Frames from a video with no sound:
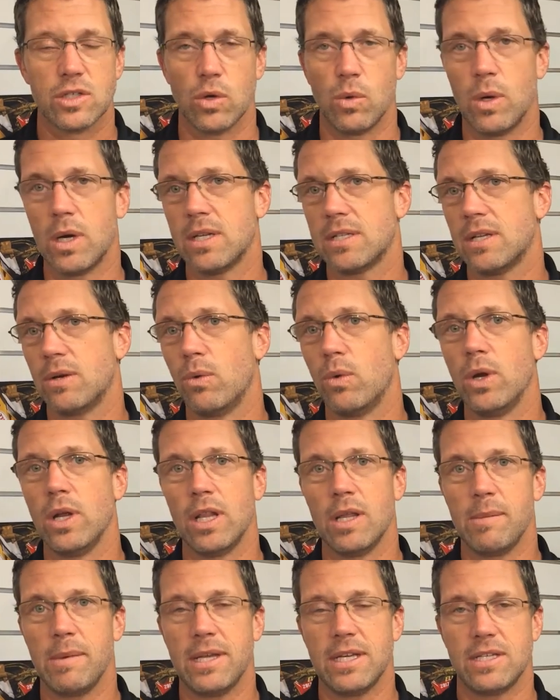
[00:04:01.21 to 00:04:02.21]
So what does it
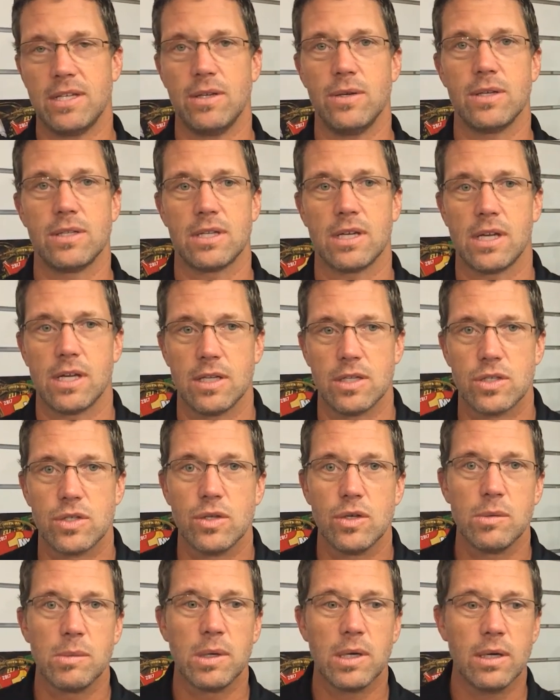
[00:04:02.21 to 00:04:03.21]
really mean to you as a
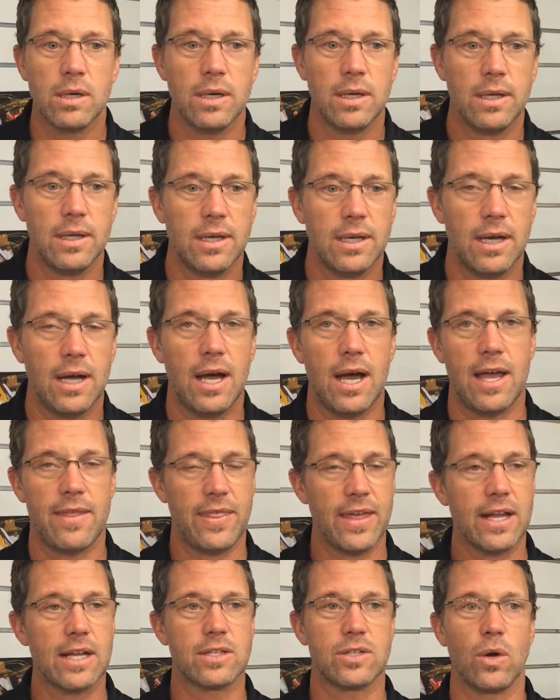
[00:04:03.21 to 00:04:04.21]
consumer? I
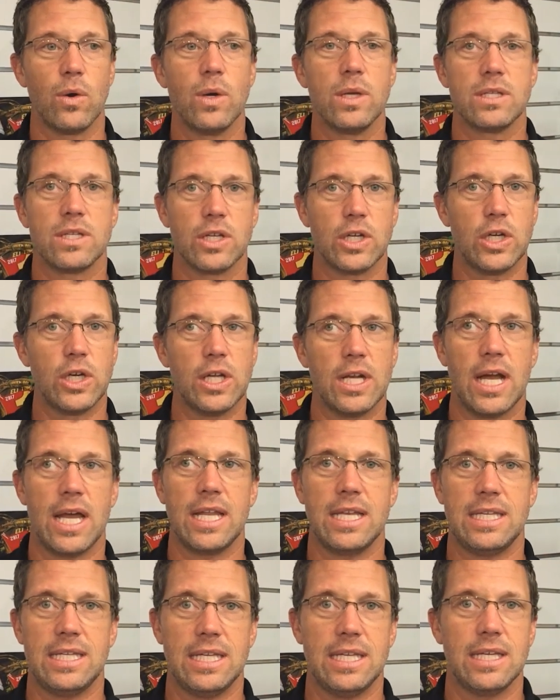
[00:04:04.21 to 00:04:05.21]
think it's always a good
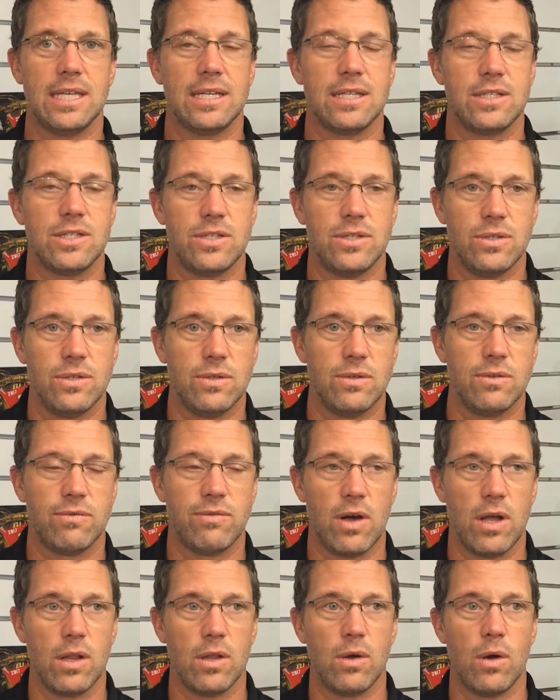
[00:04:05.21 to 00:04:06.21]
idea to
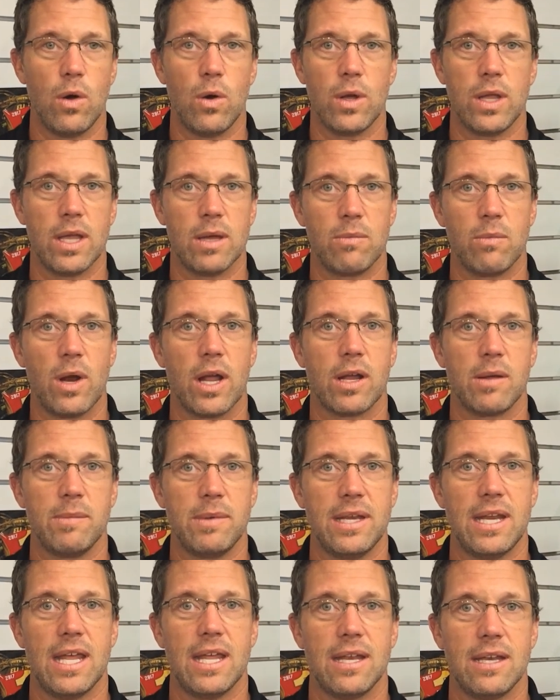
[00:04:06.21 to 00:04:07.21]
follow OEM
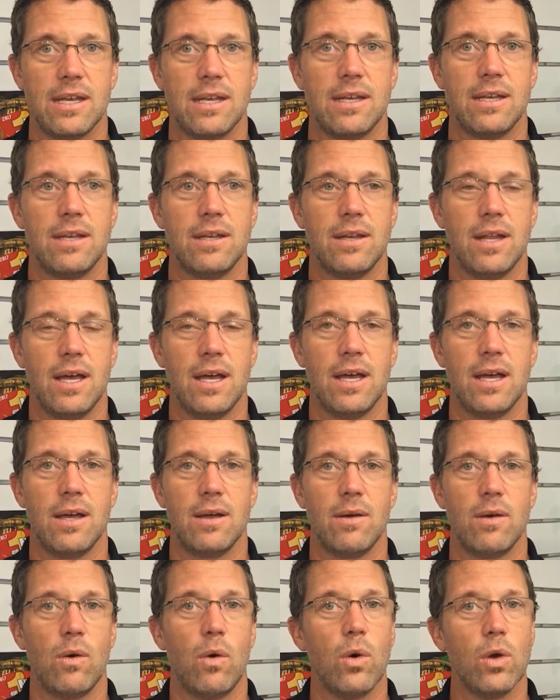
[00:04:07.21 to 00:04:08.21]
recommended
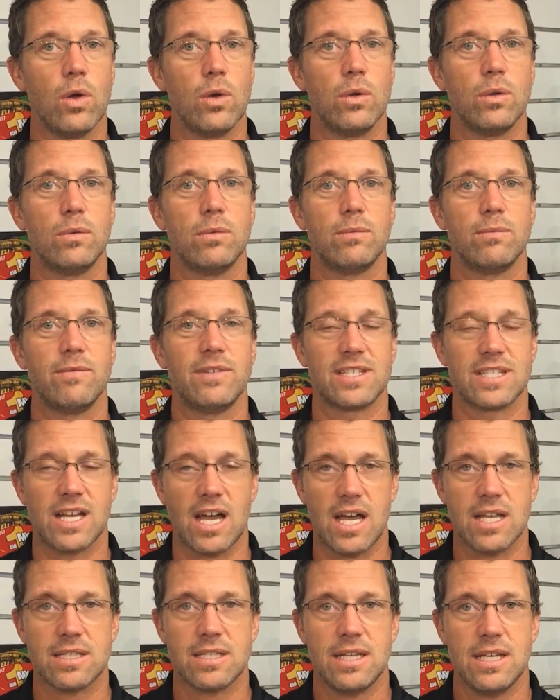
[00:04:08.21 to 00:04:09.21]
oil
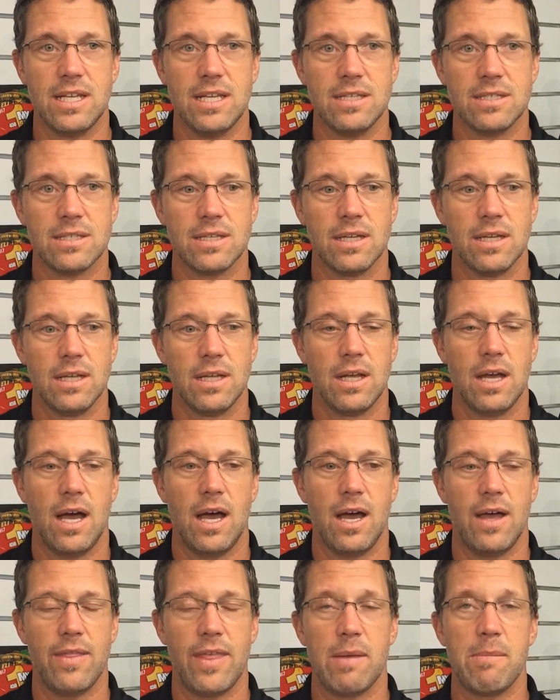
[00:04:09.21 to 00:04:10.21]
viscosities.
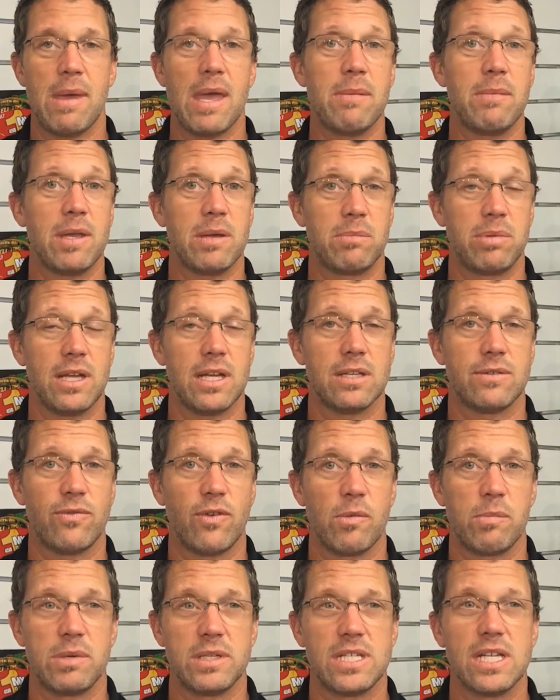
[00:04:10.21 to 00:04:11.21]
They may be in place
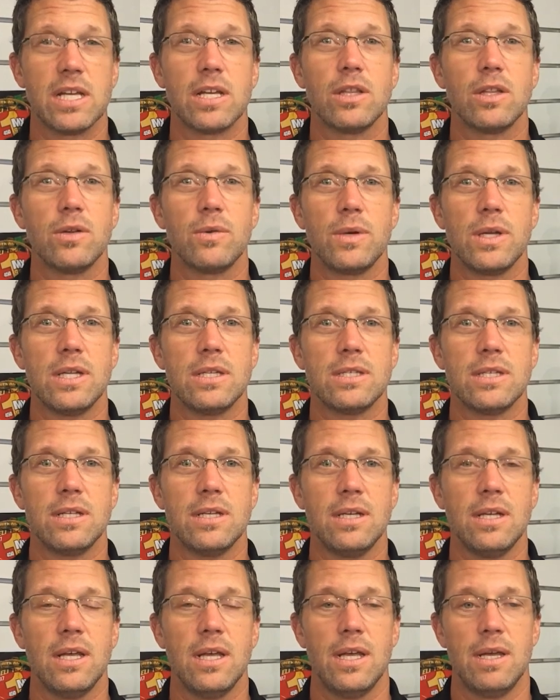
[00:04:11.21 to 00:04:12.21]
for a particular
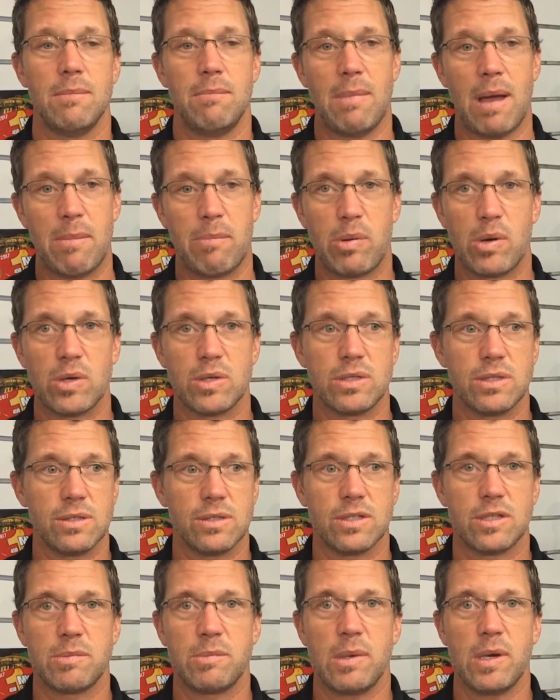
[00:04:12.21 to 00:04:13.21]
reason. My personal
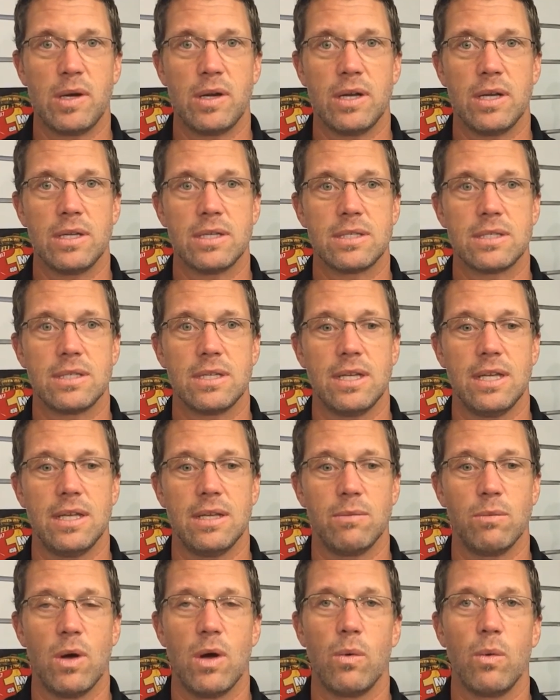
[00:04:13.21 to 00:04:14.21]
experience
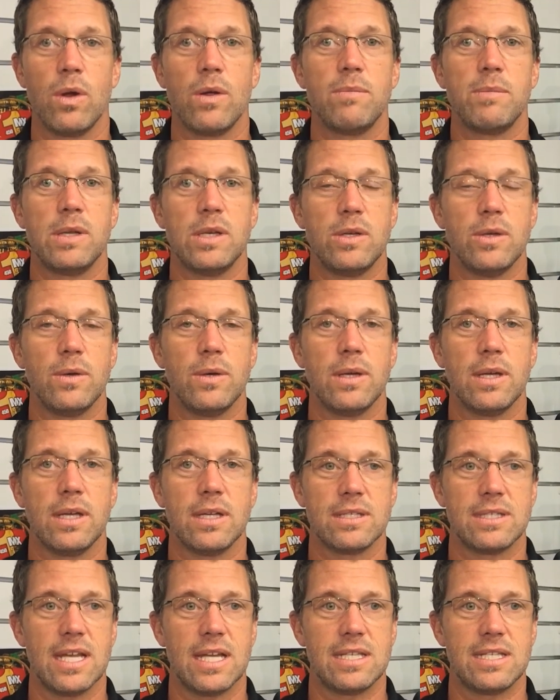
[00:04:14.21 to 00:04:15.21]
in what we've been doing
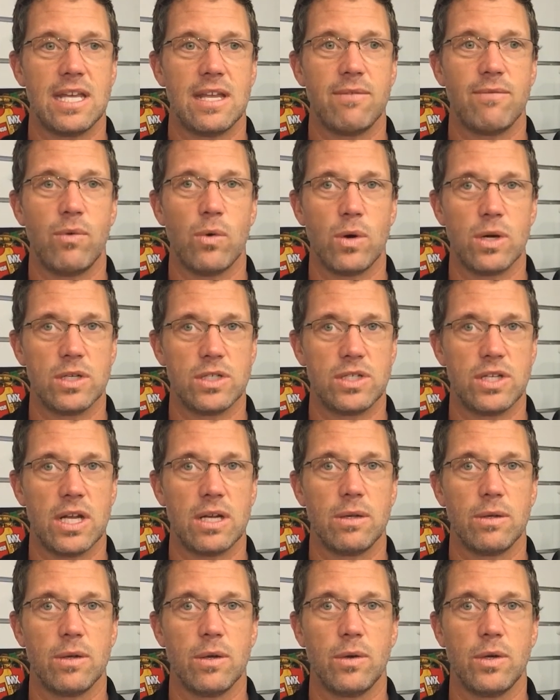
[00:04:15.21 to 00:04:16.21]
is that 1040s
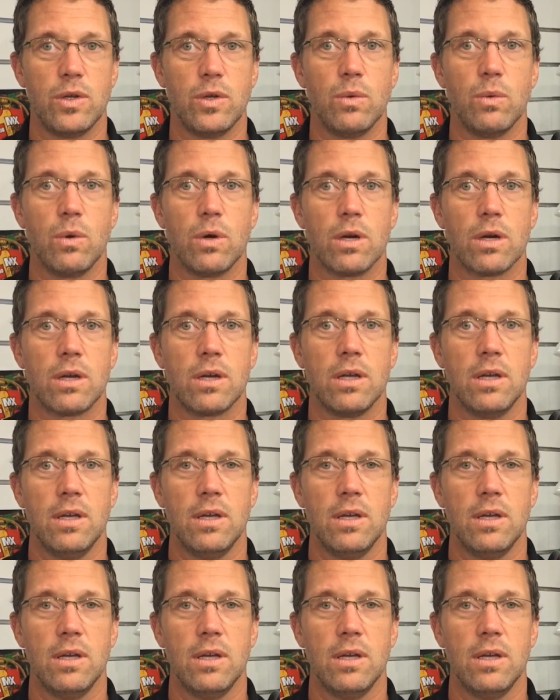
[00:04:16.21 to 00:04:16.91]
generally do work